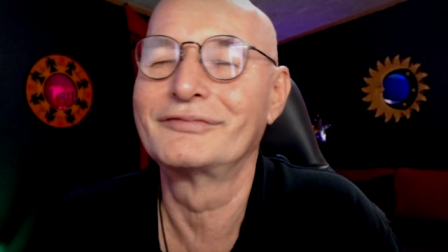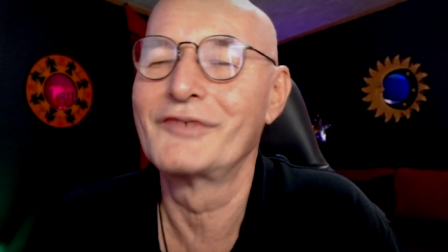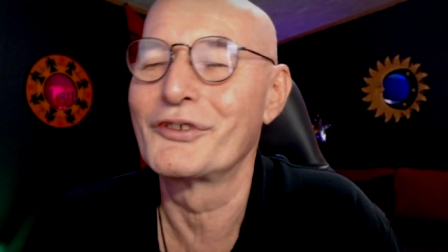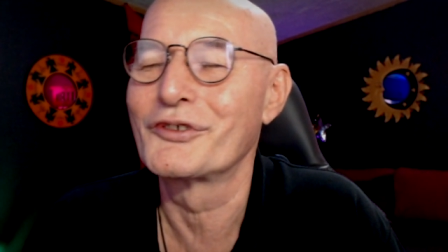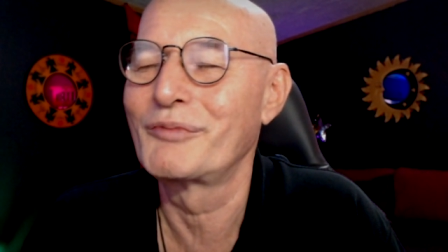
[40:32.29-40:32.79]

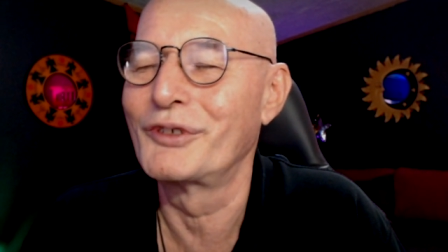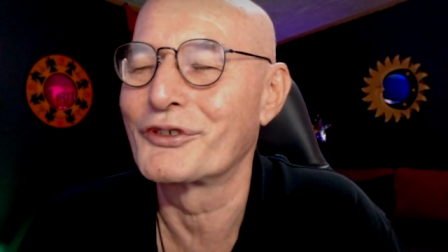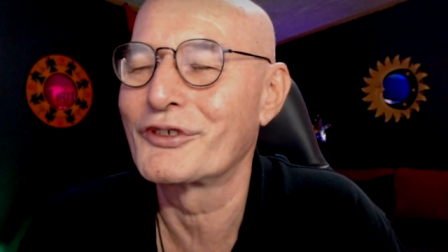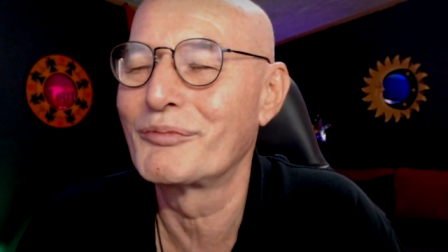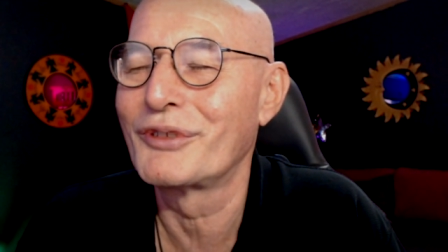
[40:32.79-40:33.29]
the
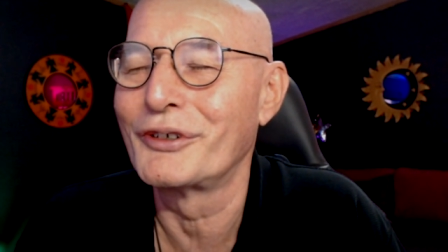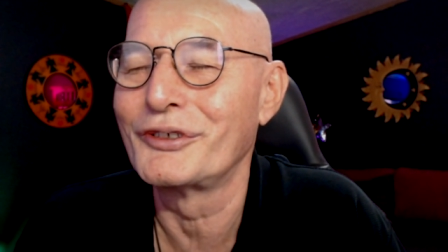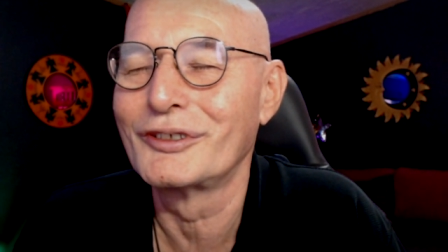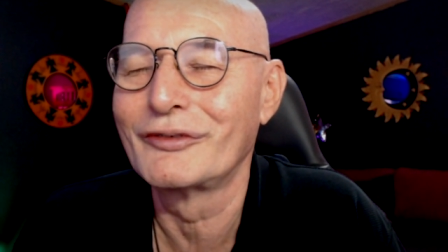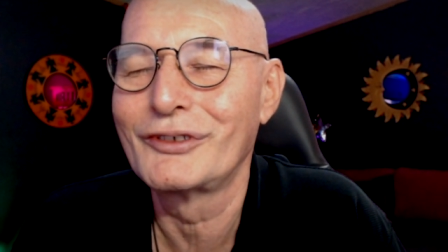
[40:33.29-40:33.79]
spiritual
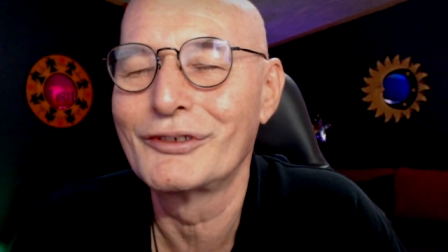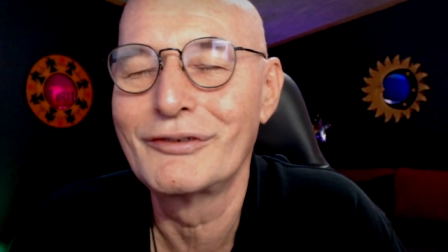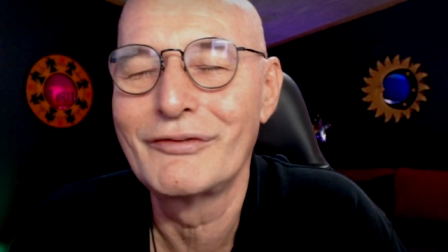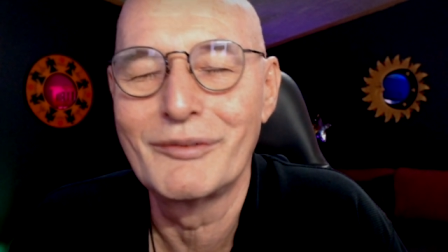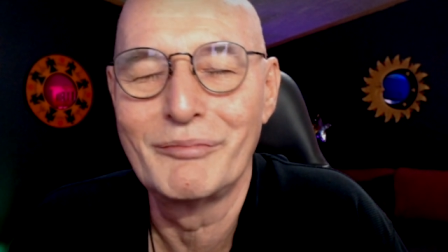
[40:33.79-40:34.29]
point of
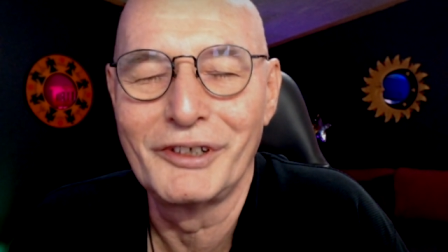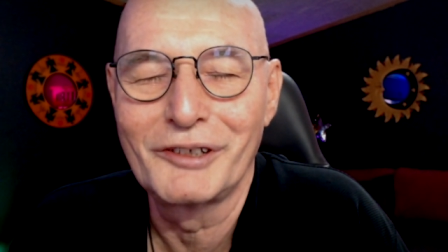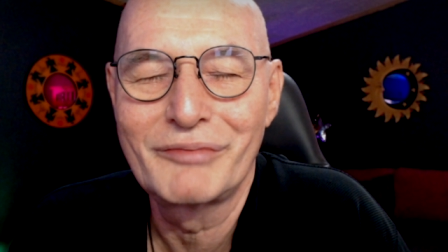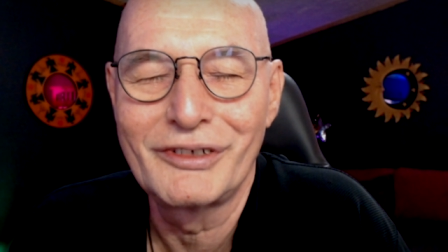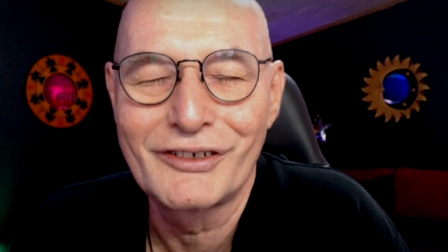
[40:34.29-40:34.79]
view, the big
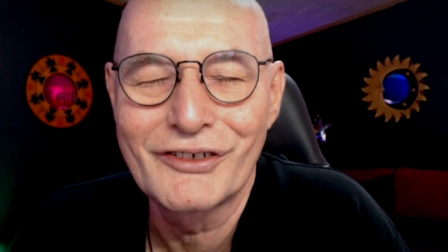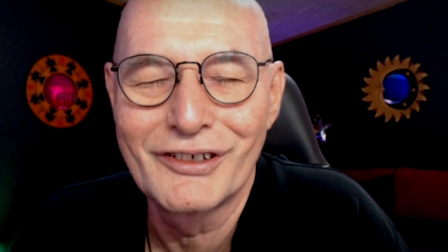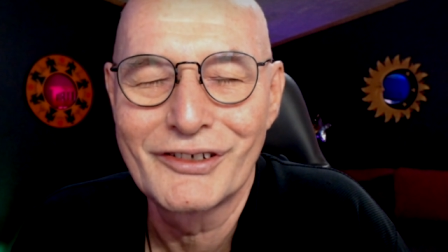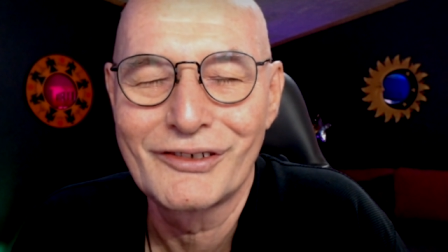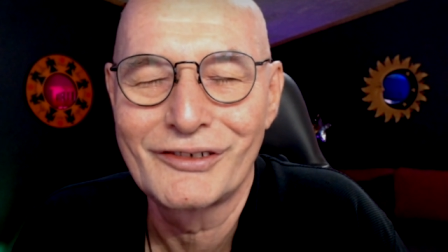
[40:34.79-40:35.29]

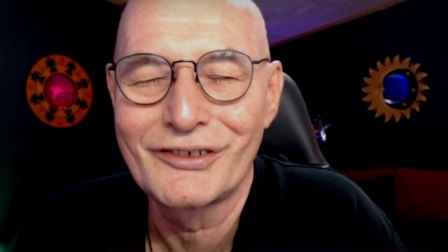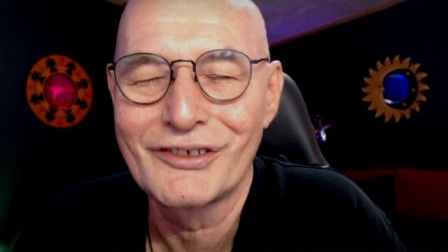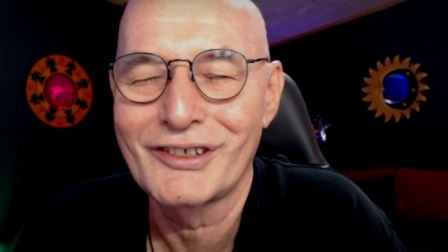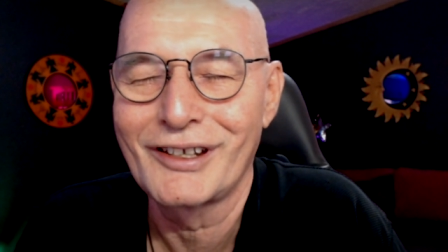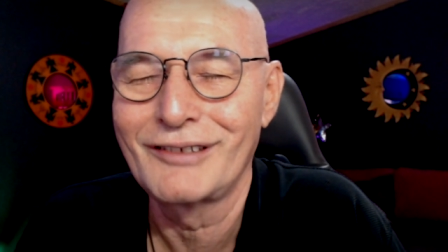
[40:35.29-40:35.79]
picture, so to
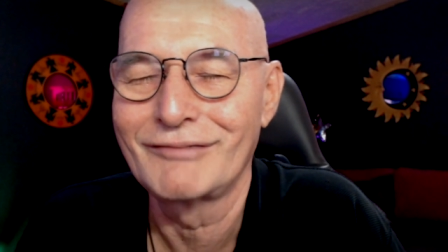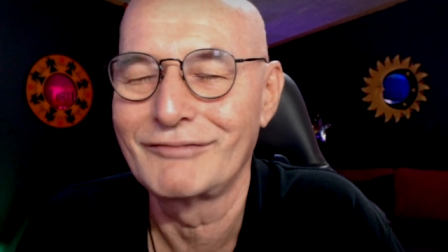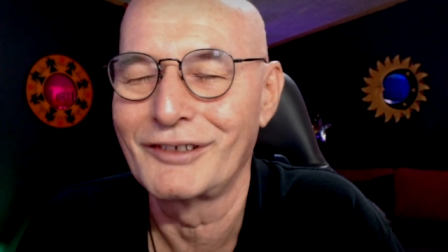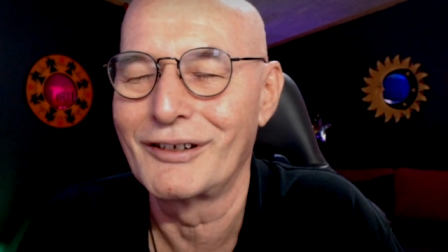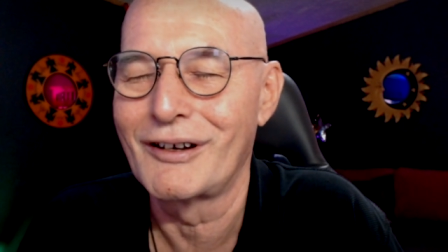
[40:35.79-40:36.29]
say,
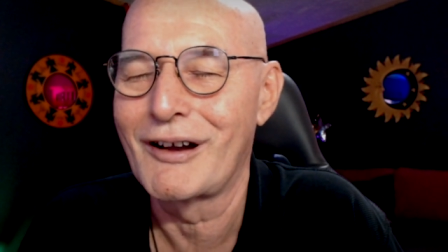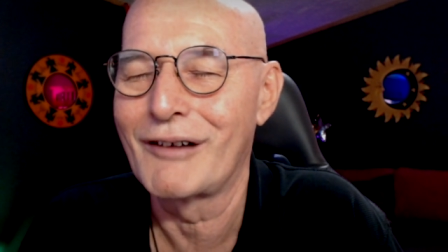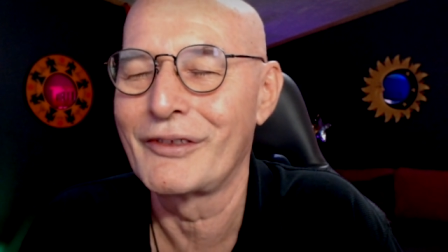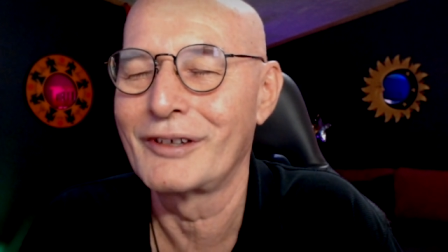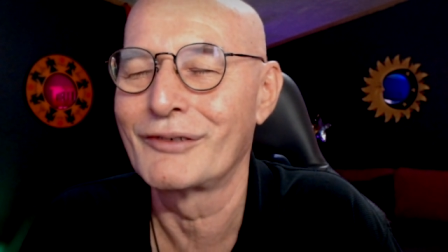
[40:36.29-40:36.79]
you know,
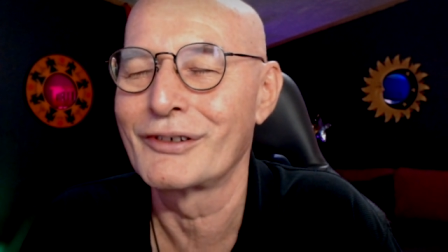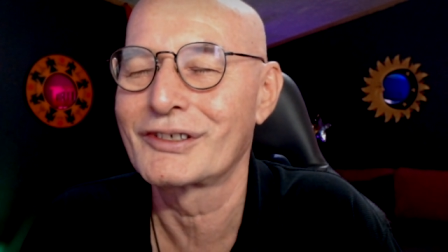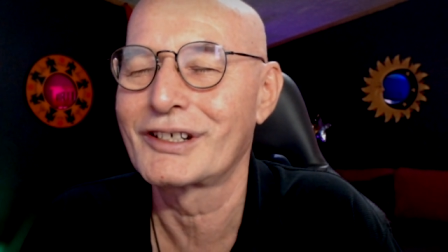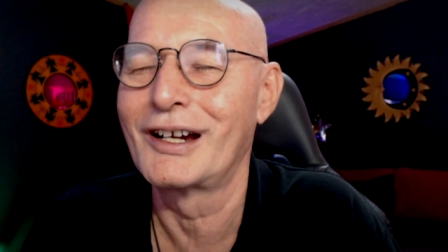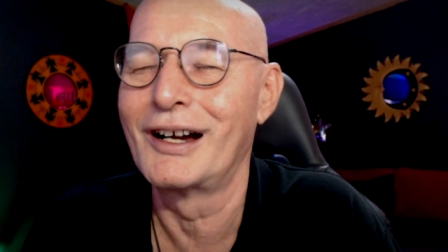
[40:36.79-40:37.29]
how there
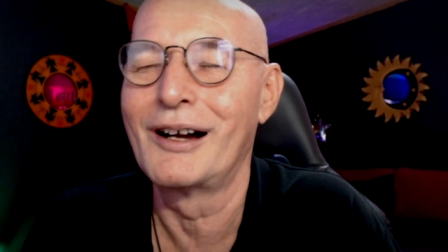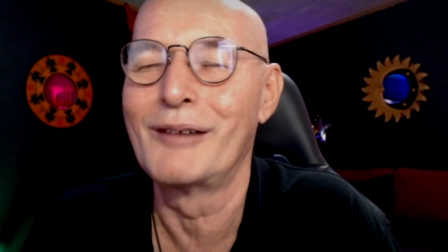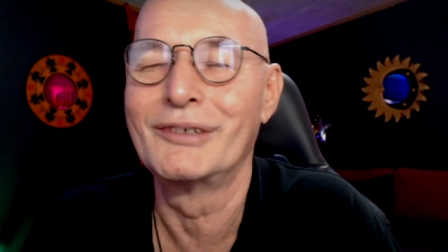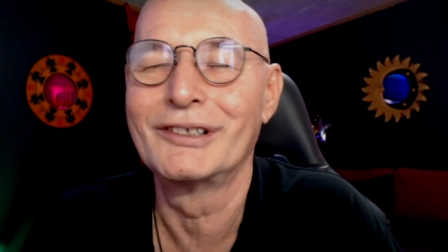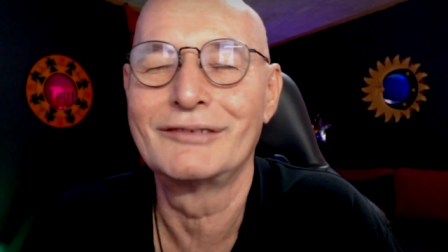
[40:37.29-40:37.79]
was
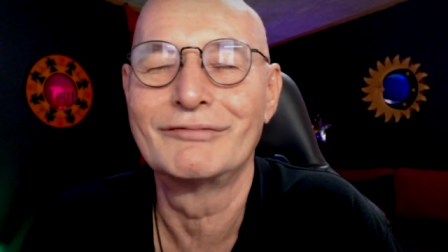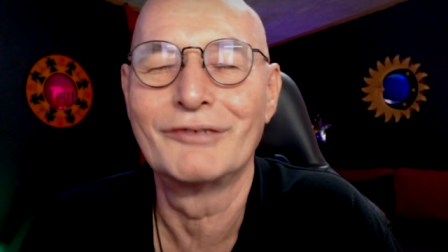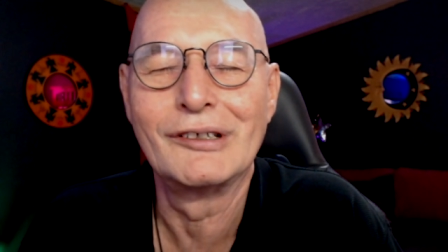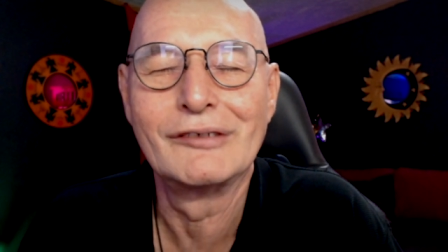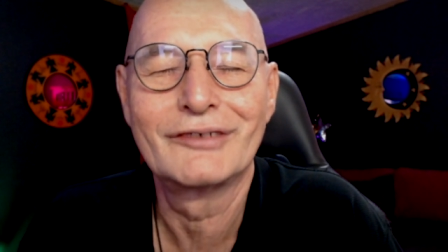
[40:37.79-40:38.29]
karma
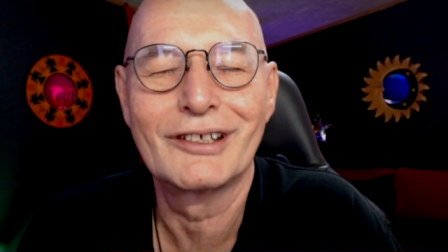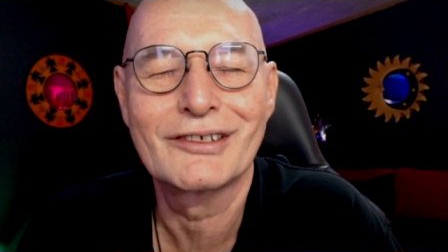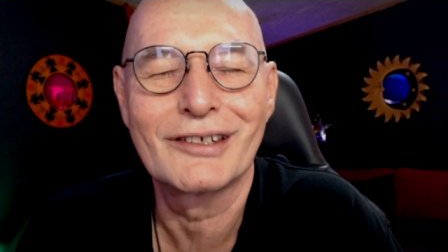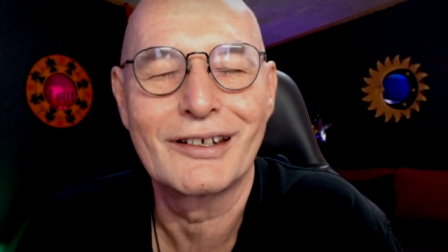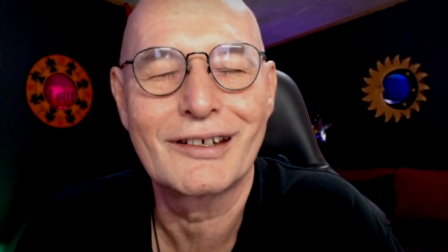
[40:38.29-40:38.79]
involved,
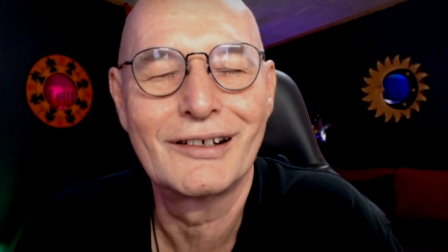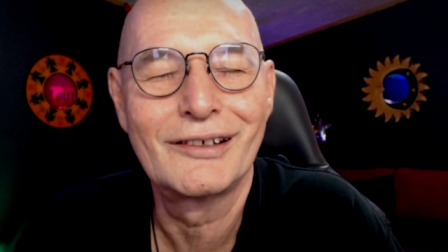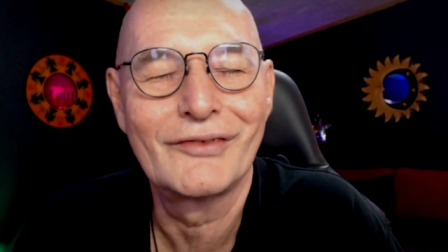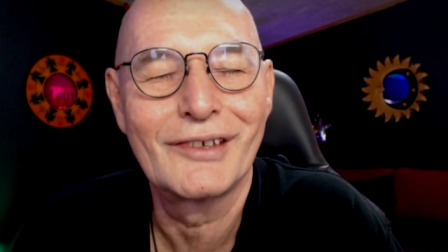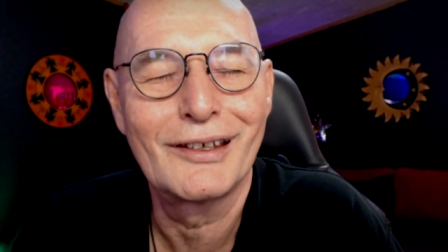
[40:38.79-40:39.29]
etc.
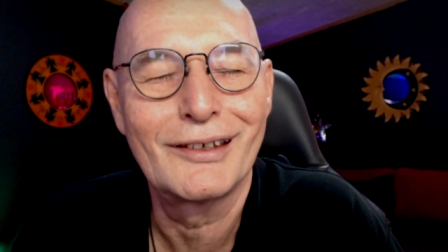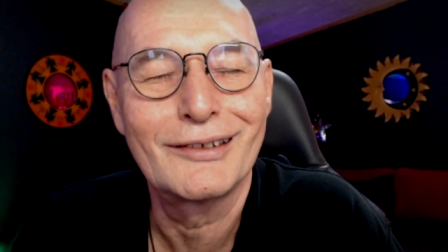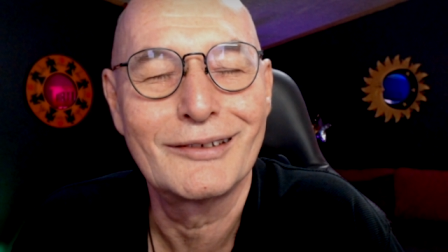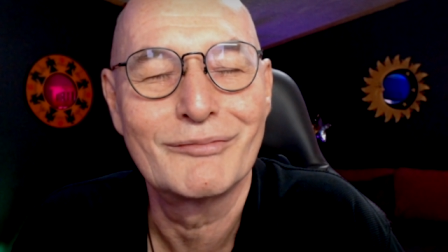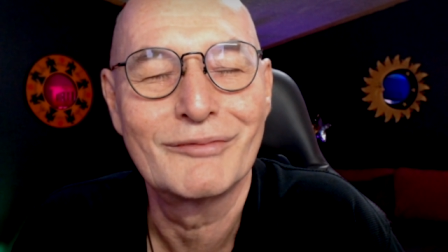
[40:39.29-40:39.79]

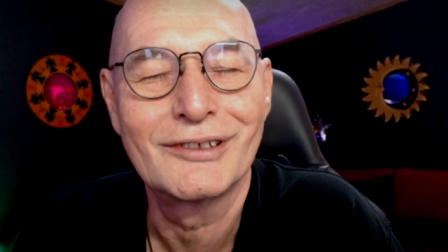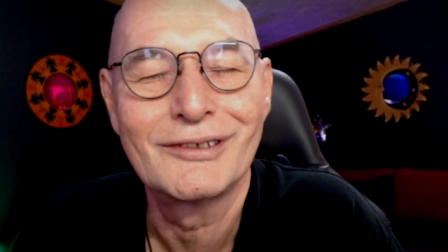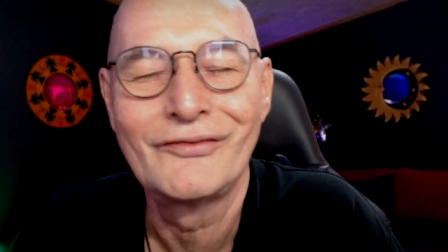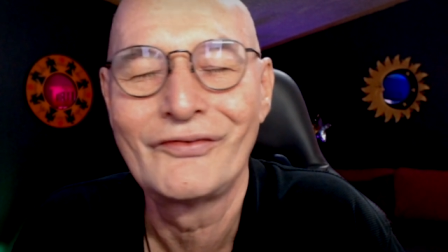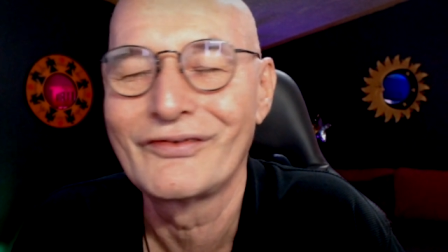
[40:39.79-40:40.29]
Amen.